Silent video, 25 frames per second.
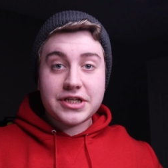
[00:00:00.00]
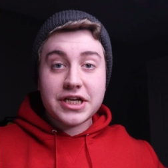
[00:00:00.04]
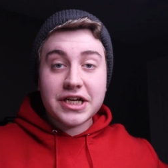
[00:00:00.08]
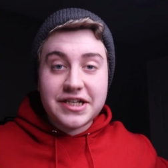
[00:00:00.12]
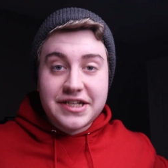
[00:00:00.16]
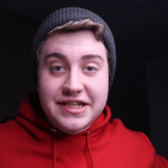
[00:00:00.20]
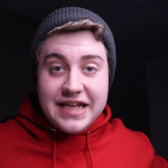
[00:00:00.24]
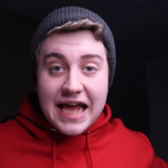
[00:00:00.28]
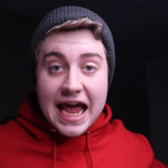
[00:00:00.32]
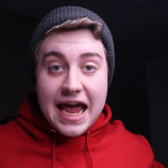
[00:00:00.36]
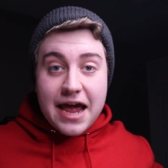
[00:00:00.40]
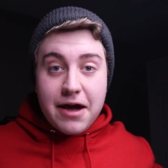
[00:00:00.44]

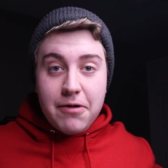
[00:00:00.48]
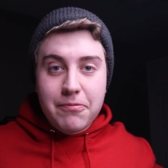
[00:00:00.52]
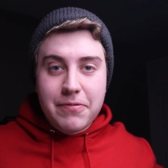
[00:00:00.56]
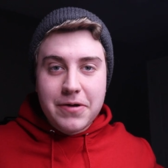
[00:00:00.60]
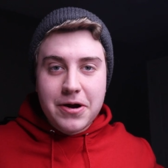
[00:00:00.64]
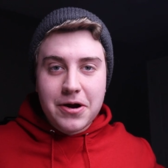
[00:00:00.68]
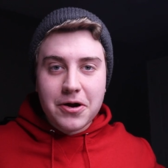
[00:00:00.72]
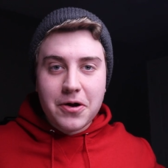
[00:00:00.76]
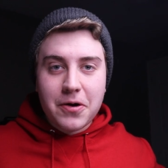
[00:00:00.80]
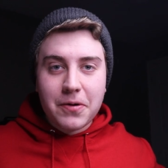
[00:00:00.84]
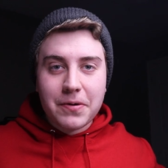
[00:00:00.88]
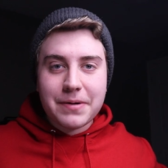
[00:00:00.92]
Today,
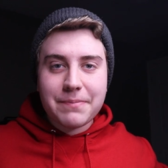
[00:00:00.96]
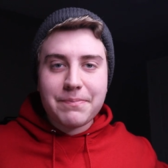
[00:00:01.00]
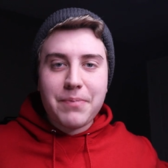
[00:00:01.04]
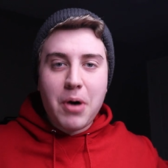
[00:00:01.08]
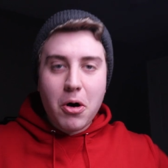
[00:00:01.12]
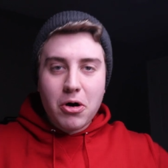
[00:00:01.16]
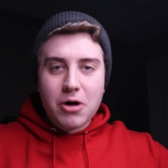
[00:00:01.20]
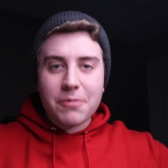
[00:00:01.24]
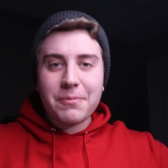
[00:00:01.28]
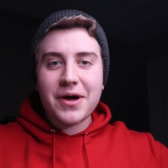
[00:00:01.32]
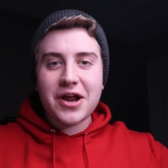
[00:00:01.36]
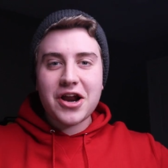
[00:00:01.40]
we're going
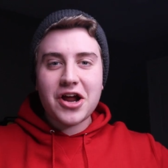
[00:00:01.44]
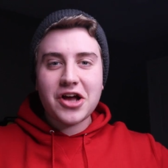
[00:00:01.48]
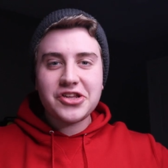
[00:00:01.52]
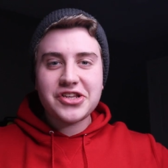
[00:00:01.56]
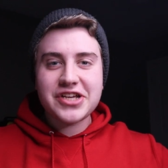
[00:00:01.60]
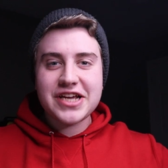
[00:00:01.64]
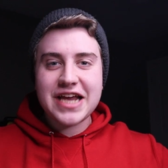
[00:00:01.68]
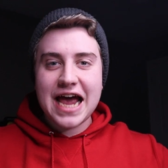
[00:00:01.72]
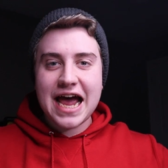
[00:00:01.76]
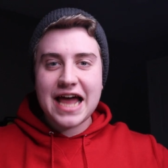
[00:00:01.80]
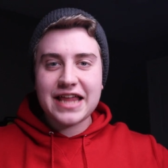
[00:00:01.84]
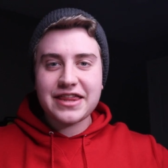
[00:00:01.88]
Pokemon
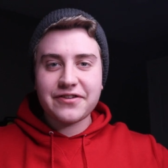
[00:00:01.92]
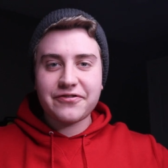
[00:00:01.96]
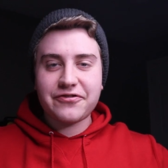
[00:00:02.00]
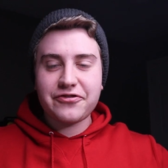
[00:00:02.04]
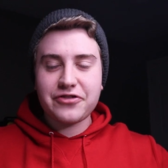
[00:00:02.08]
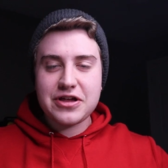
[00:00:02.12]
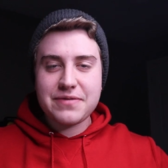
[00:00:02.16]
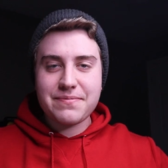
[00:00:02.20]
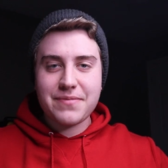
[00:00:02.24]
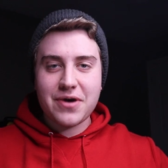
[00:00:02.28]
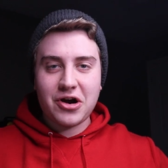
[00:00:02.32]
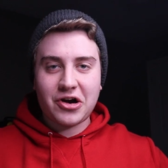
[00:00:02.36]
hunting at the
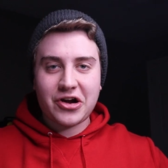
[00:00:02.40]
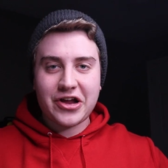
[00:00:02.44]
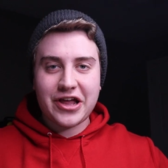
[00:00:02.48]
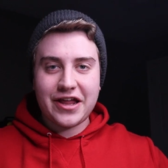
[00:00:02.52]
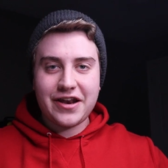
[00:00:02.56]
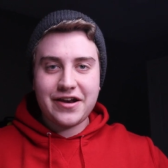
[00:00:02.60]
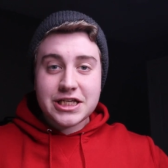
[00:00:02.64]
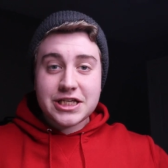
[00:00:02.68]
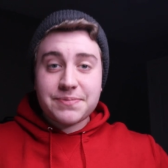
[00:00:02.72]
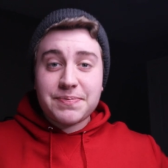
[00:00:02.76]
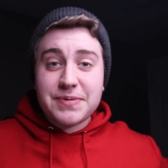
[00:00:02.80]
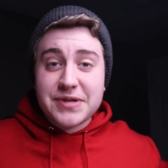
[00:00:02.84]
flea
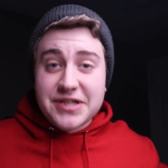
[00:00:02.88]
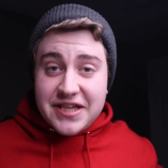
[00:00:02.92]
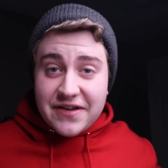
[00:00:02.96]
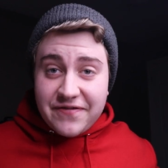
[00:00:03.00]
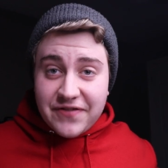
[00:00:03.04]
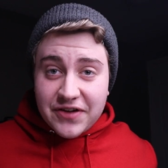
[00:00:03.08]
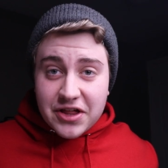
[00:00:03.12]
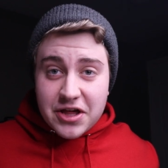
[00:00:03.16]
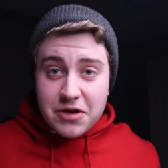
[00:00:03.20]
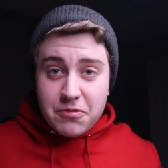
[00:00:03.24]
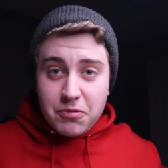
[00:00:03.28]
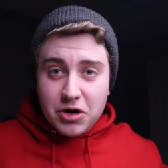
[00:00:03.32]
market.
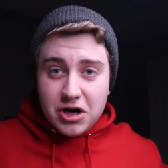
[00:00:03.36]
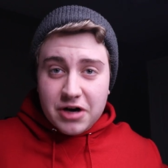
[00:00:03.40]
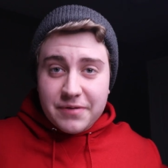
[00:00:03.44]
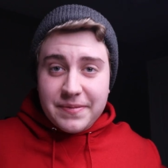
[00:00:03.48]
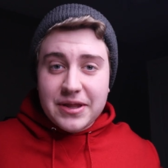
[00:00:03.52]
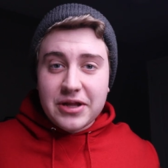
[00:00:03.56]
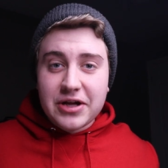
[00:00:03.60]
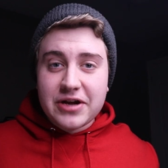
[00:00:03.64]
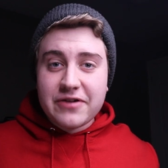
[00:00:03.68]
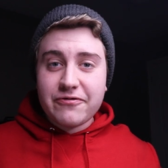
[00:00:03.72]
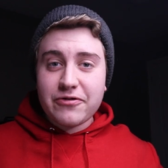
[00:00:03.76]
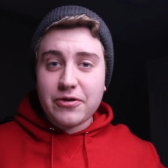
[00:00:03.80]
Specifically, we're gonna
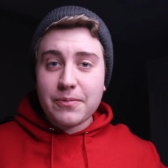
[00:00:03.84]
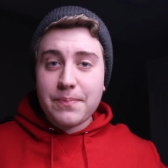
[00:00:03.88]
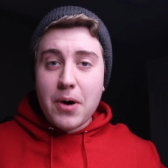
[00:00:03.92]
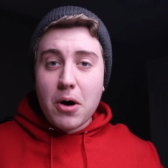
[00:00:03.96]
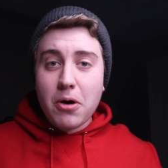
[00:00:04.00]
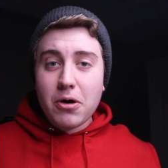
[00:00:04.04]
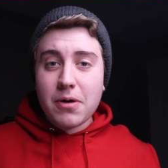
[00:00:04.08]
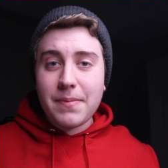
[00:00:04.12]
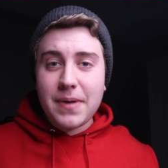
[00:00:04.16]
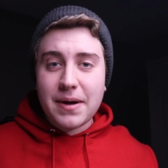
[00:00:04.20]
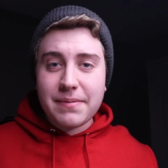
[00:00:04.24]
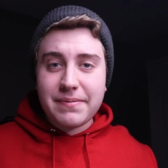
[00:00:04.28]
be looking for
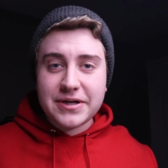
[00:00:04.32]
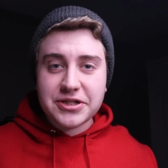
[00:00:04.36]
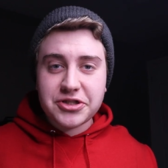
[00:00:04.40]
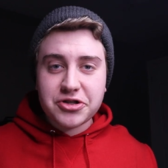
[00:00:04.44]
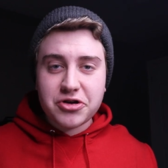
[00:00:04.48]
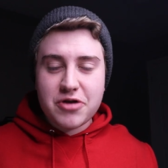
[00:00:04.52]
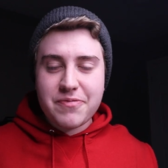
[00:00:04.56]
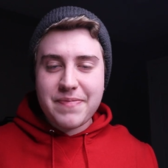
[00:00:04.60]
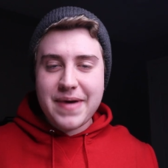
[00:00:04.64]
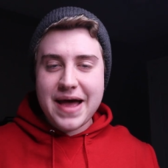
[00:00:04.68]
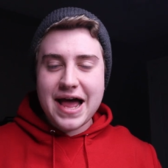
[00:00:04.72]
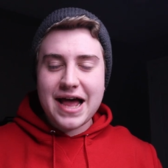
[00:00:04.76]
Pokemon
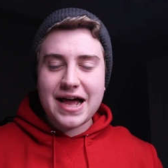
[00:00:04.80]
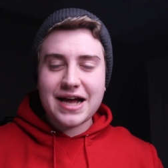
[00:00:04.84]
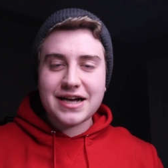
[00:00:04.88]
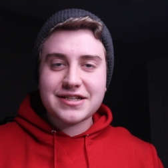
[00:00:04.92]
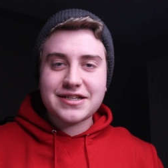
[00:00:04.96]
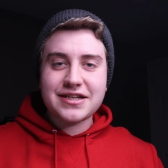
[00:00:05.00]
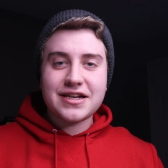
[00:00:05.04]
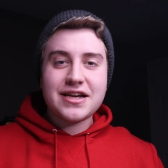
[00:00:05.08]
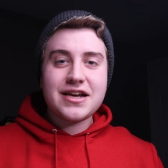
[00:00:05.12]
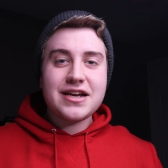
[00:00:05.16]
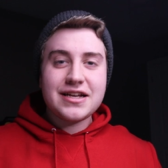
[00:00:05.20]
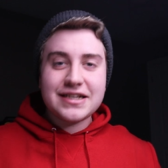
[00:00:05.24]
mystery
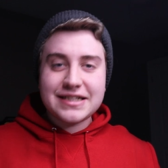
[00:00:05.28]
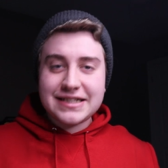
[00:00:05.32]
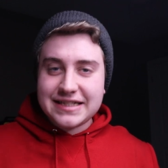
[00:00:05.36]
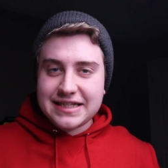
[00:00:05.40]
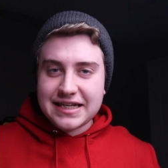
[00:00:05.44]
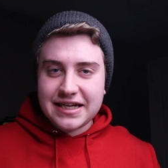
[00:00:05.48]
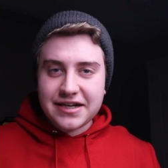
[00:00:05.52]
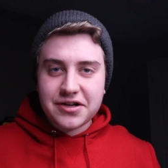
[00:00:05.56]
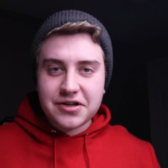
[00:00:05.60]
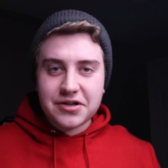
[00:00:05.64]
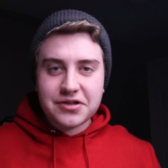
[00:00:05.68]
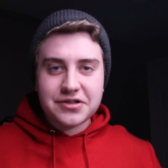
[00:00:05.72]
packs,
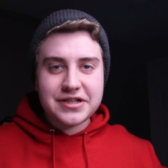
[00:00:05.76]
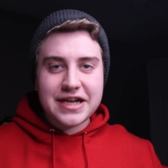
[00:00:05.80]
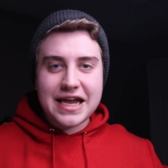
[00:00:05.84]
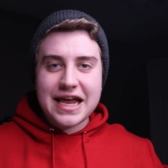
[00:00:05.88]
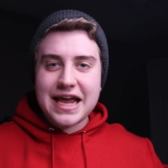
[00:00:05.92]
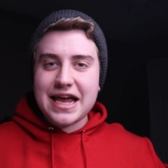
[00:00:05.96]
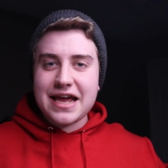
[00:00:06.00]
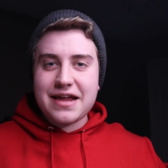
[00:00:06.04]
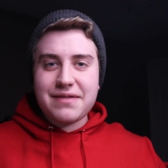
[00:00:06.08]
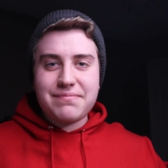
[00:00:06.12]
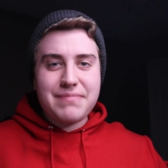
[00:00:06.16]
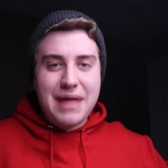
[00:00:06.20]
singles,
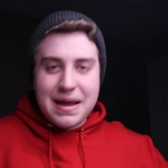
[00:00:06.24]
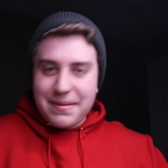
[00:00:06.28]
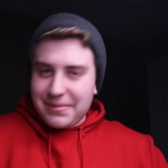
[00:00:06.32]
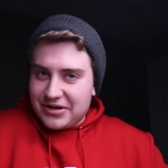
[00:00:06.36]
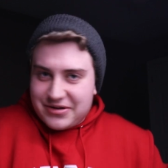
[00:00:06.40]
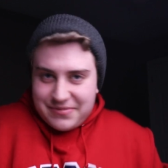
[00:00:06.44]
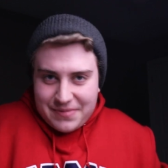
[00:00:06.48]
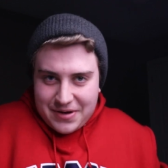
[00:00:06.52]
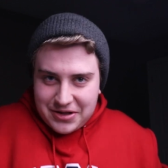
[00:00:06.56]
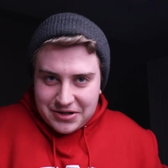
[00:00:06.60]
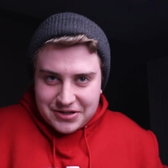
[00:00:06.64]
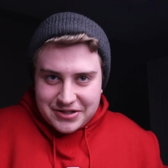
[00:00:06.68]
and maybe
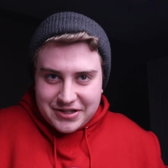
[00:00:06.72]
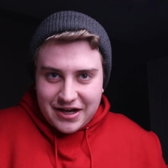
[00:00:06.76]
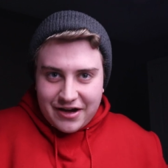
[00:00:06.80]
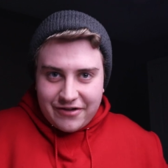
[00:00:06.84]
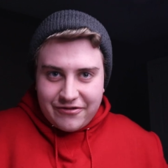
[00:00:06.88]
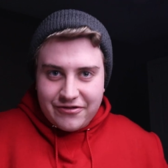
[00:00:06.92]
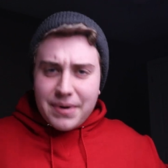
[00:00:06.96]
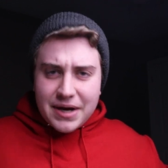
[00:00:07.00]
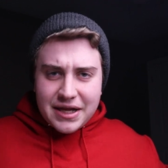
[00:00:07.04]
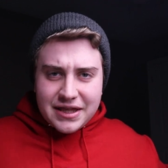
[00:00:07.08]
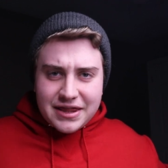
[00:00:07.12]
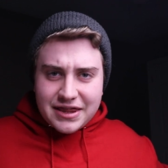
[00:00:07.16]
some other
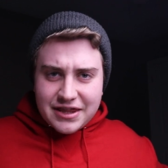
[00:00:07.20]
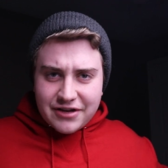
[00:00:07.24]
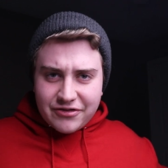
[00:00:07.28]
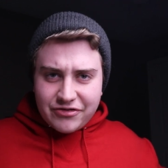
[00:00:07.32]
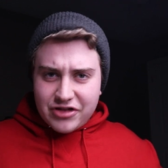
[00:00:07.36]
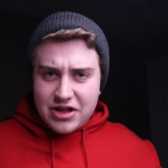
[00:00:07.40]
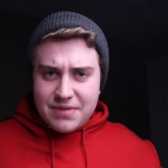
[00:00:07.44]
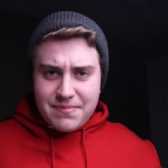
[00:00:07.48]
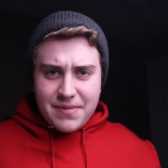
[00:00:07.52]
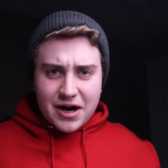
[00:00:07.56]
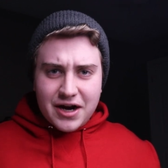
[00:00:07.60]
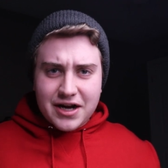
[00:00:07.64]
stuff. But the
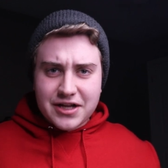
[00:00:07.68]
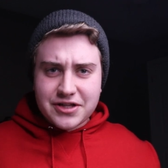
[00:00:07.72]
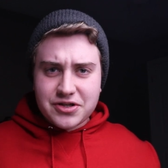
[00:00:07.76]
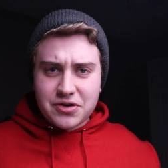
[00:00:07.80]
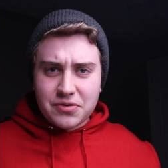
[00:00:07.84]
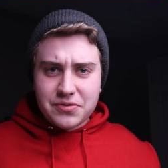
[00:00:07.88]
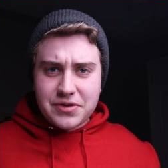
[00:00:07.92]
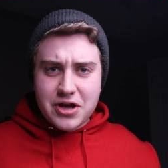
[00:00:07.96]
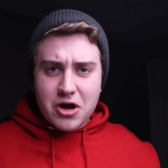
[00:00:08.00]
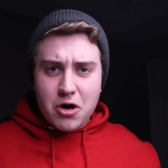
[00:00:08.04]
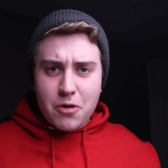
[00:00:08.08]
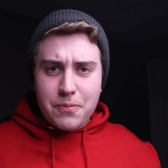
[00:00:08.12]
flea market's
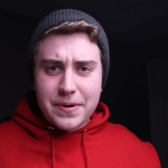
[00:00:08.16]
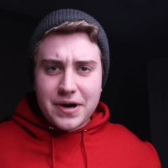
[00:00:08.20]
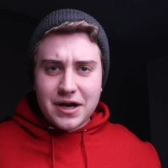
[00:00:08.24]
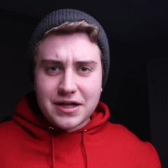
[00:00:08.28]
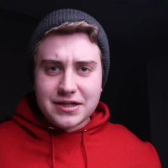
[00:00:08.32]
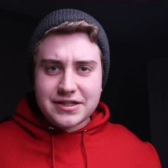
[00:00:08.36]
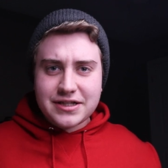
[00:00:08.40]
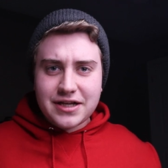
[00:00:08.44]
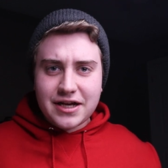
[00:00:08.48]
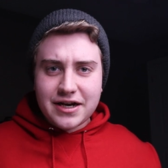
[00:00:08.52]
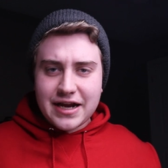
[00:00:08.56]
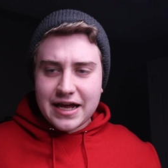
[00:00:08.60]
only open
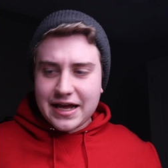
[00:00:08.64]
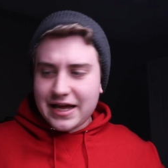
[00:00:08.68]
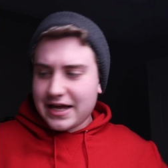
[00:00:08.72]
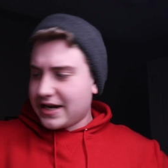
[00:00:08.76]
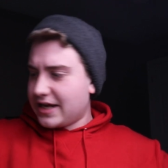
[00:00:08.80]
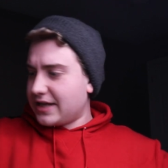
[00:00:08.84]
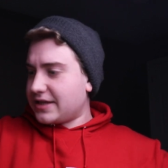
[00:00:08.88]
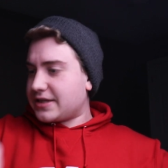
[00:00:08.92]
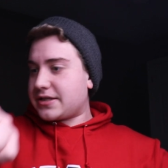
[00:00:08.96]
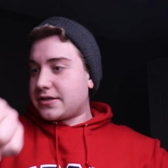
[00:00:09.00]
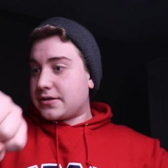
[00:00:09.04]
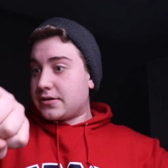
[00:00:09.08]
on Sunday,
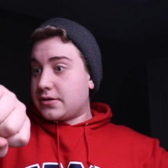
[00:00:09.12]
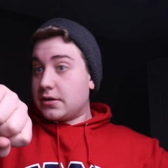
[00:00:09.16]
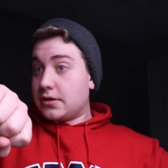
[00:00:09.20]
and it's,